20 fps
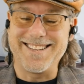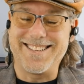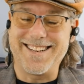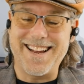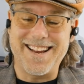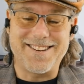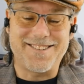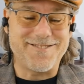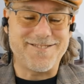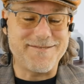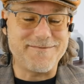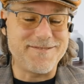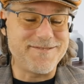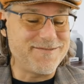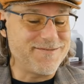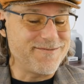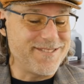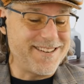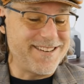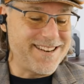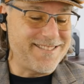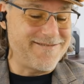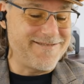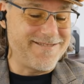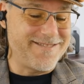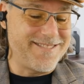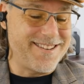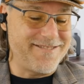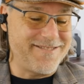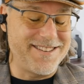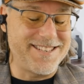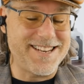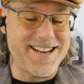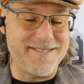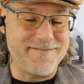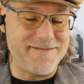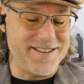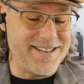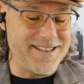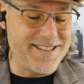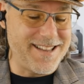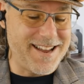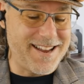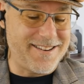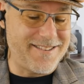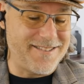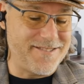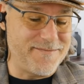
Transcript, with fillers: did you get in trouble when every time you did that,